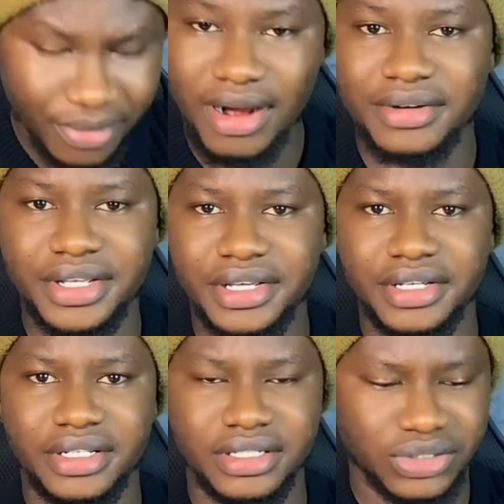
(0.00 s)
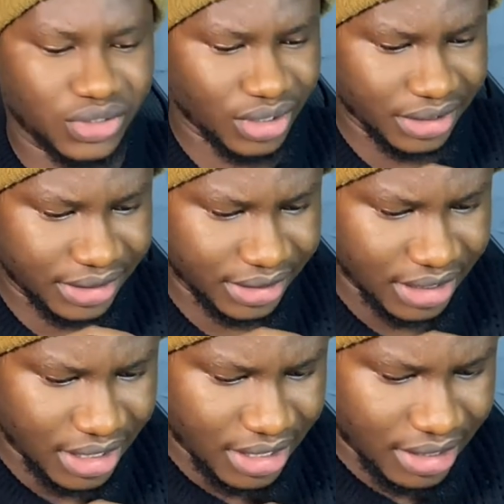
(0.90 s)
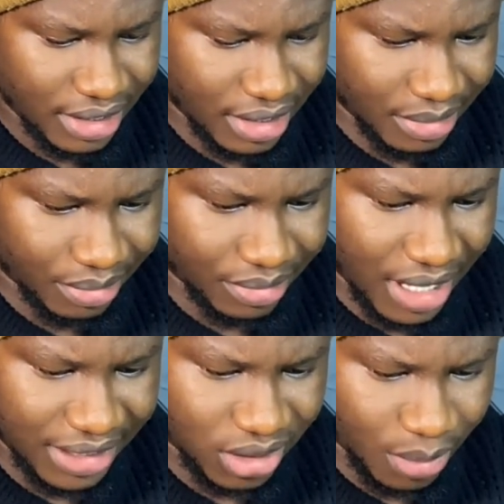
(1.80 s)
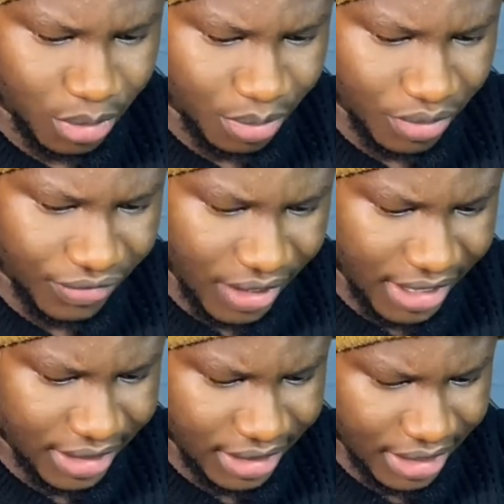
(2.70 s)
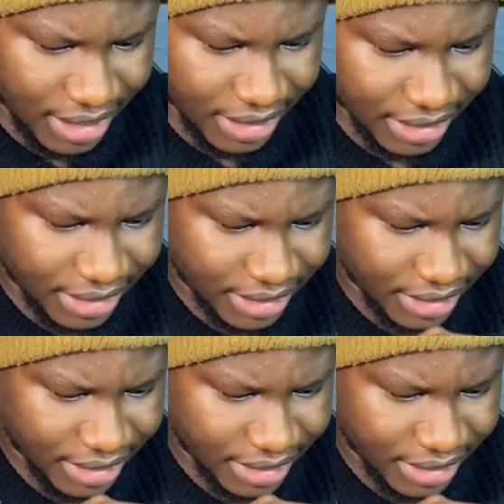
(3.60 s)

around here. It's just um, adding up to profile, and